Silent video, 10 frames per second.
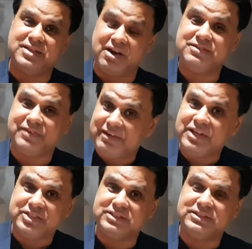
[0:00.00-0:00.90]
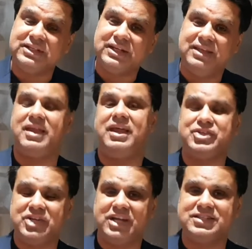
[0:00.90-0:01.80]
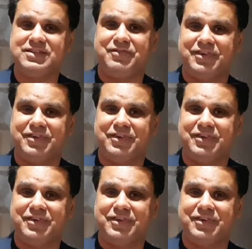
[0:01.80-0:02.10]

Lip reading: Director of Innovation in the NHS,